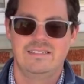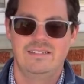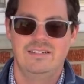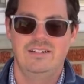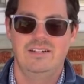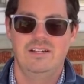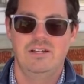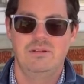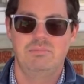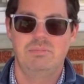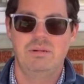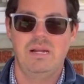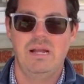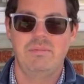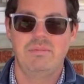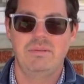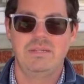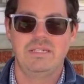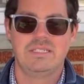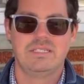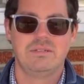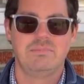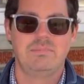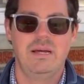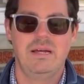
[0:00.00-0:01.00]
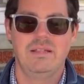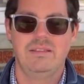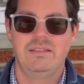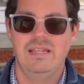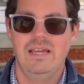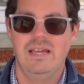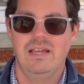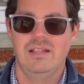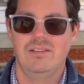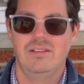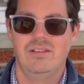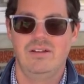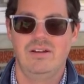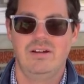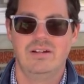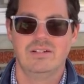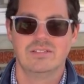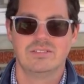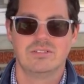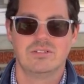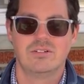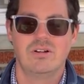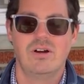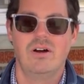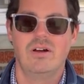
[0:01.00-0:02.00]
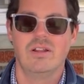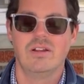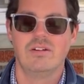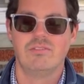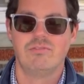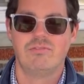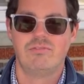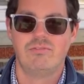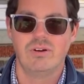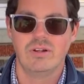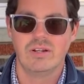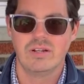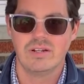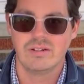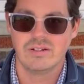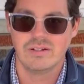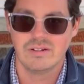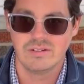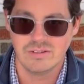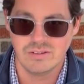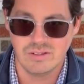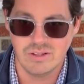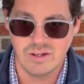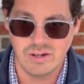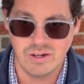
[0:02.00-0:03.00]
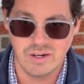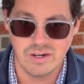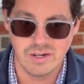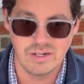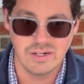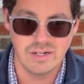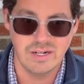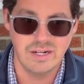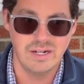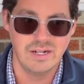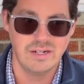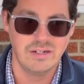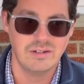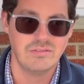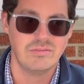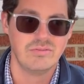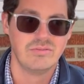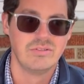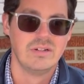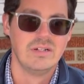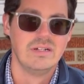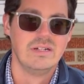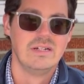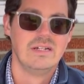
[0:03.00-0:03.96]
it probably is about that long, so call it a foot long of